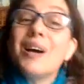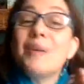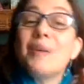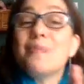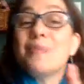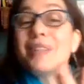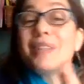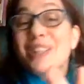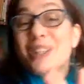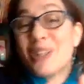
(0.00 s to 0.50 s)

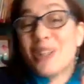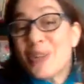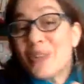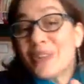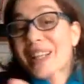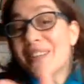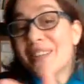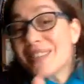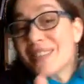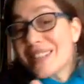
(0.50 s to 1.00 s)
but you know,
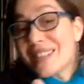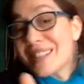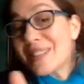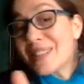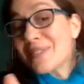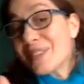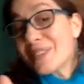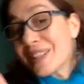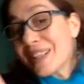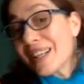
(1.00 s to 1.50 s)
life is
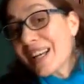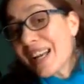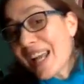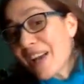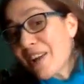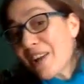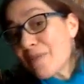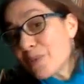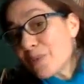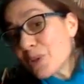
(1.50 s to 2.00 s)
different and I
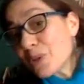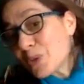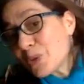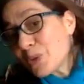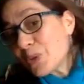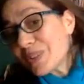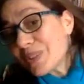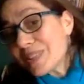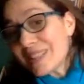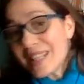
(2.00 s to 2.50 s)
have more
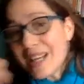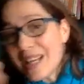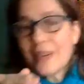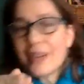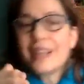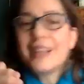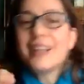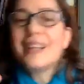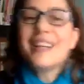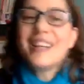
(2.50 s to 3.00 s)
tools now.
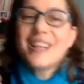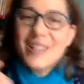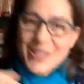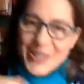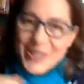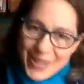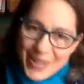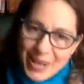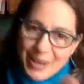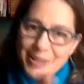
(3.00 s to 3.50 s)
And
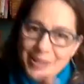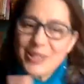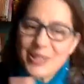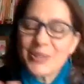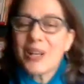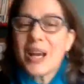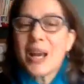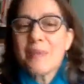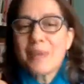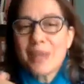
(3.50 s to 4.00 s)
so they
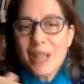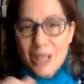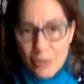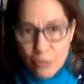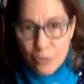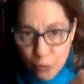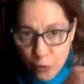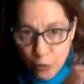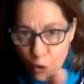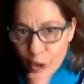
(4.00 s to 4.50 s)
describe it
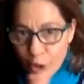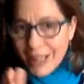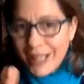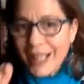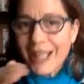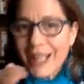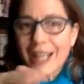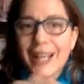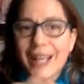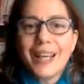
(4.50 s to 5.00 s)
as
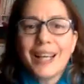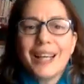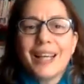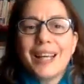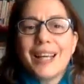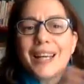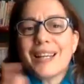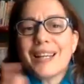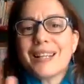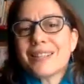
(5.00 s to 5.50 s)
forking.
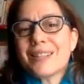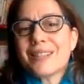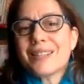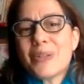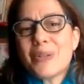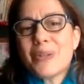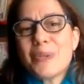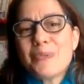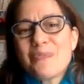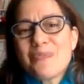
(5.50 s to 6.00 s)
And
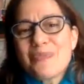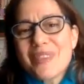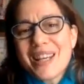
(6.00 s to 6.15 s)
so,